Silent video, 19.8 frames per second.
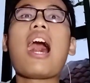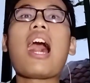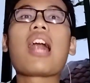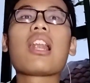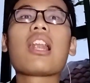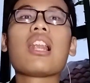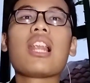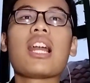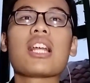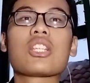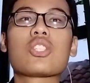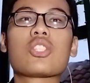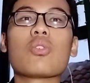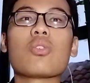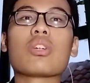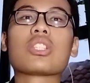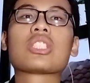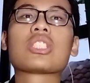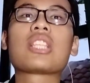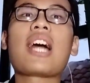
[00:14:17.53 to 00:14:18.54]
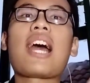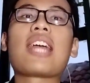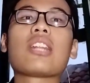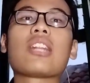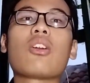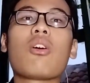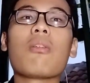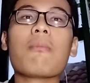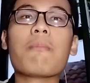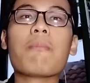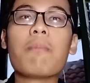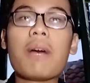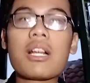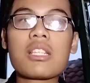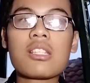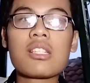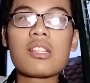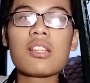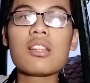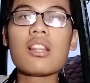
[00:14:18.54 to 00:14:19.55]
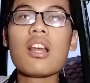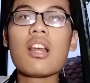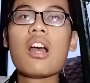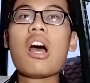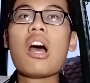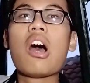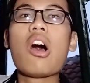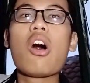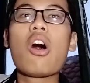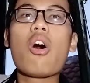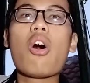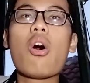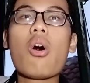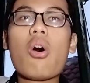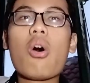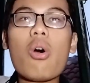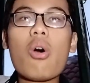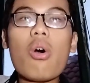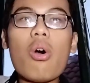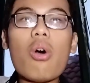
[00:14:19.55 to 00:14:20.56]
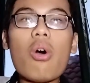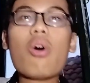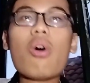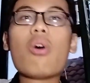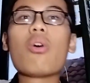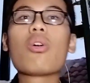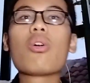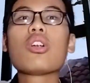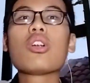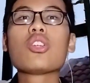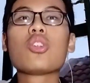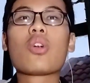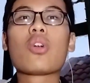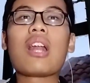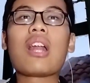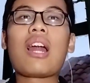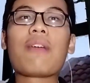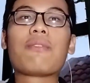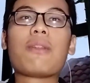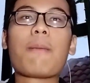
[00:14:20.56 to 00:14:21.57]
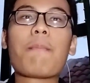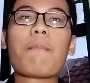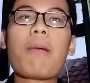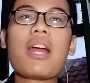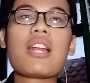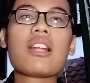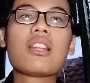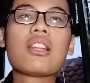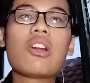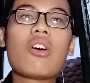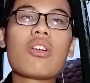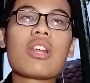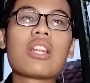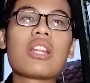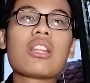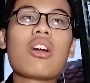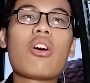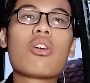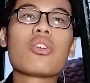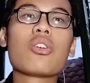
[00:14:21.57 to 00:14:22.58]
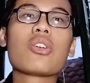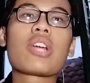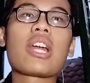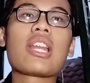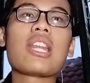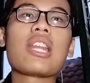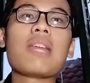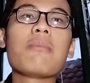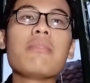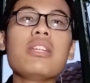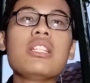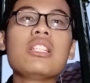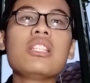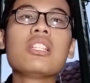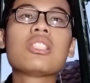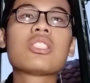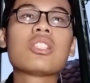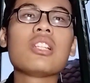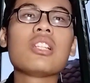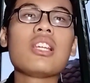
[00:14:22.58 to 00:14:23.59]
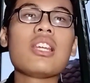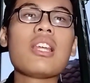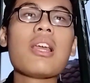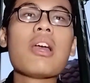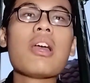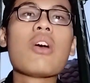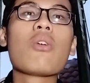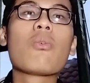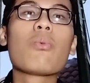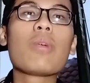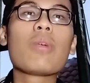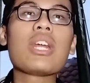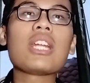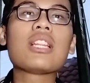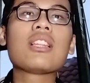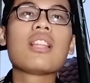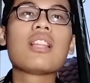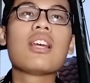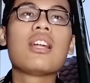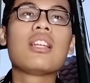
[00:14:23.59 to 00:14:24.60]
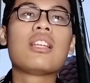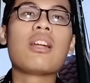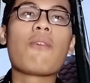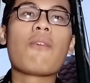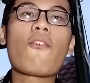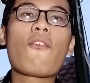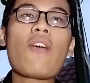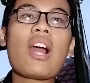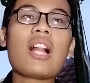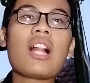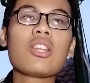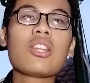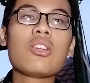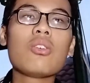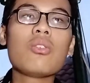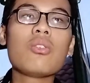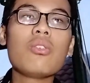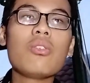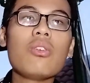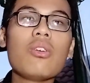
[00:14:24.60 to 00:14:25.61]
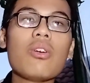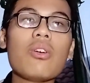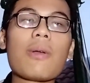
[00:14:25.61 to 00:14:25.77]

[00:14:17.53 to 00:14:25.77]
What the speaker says: unless you're tight on budget or your life dependent on it, or you can immediately read the value,